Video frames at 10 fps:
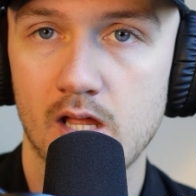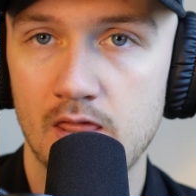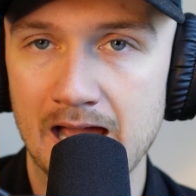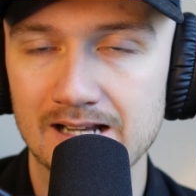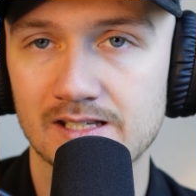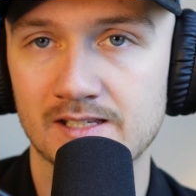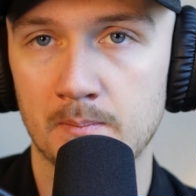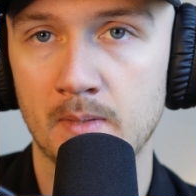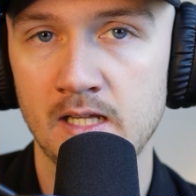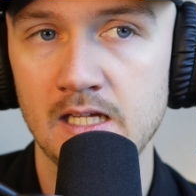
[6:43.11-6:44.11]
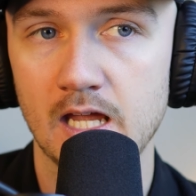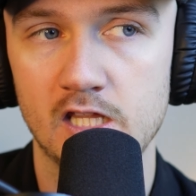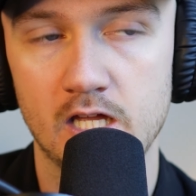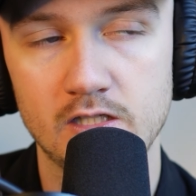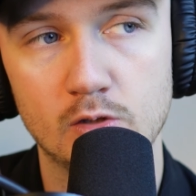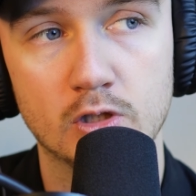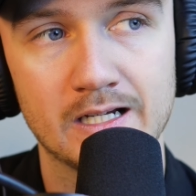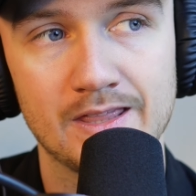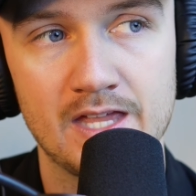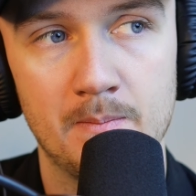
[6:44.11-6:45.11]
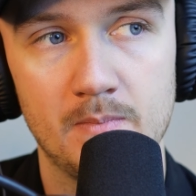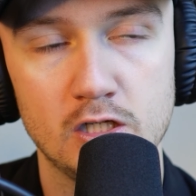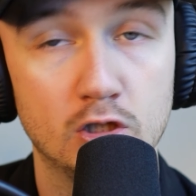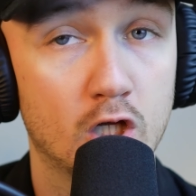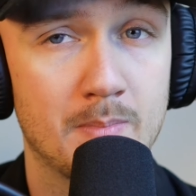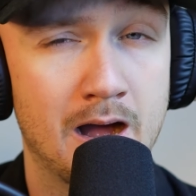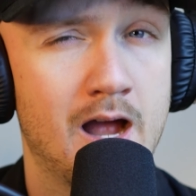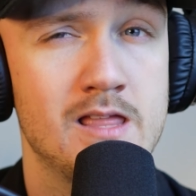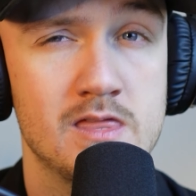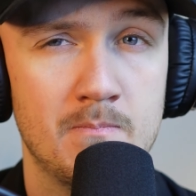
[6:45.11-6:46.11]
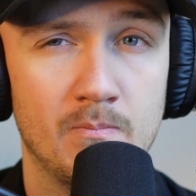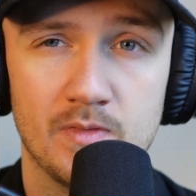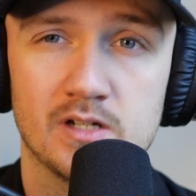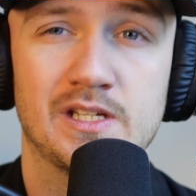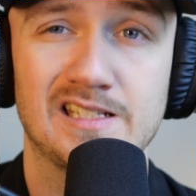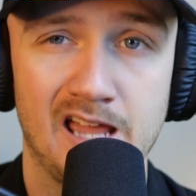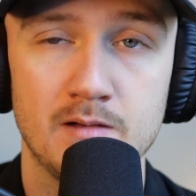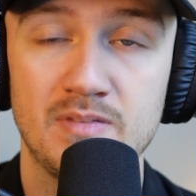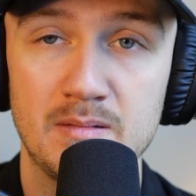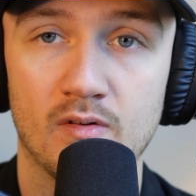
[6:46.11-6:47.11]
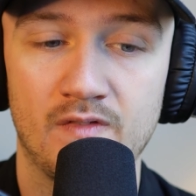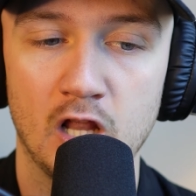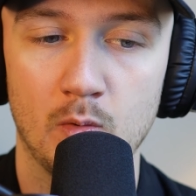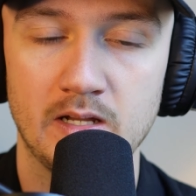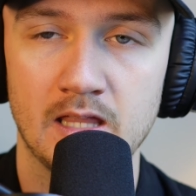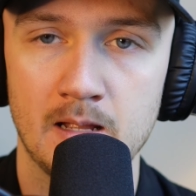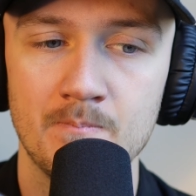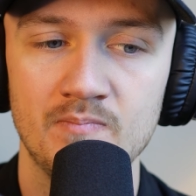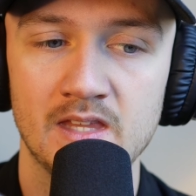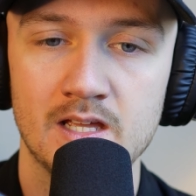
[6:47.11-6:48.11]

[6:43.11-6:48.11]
That's somebody, and then you look at them and you look behind them, and there's like ten people following them.